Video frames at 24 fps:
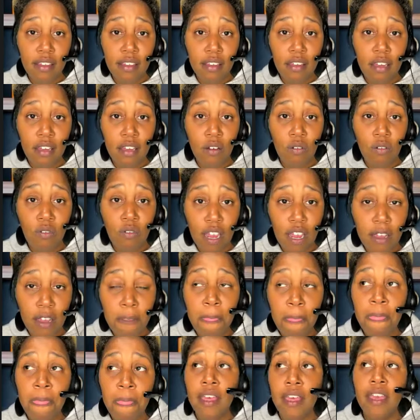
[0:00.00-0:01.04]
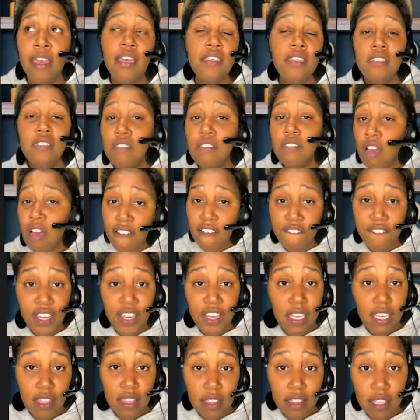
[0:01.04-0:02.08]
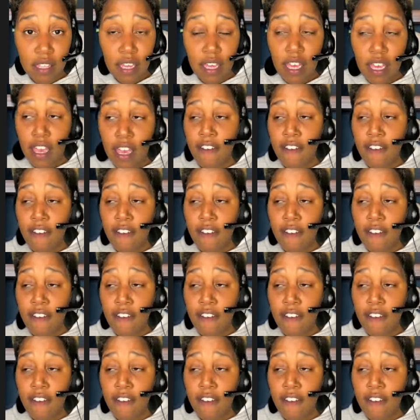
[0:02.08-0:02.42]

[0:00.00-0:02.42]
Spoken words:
right? It's not faith. And